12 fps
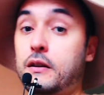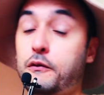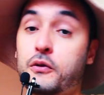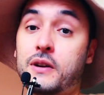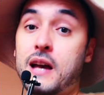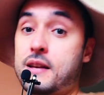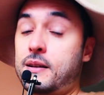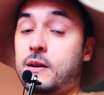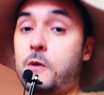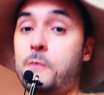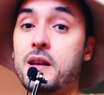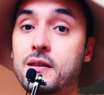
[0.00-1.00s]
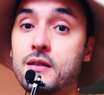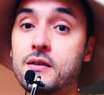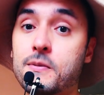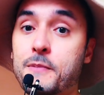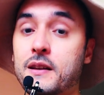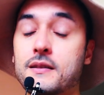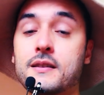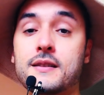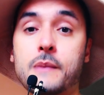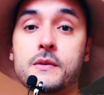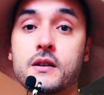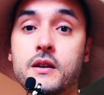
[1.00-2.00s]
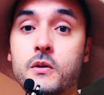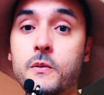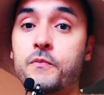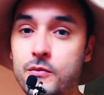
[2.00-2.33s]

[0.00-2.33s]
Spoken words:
if you guys are committed to pick the same skill,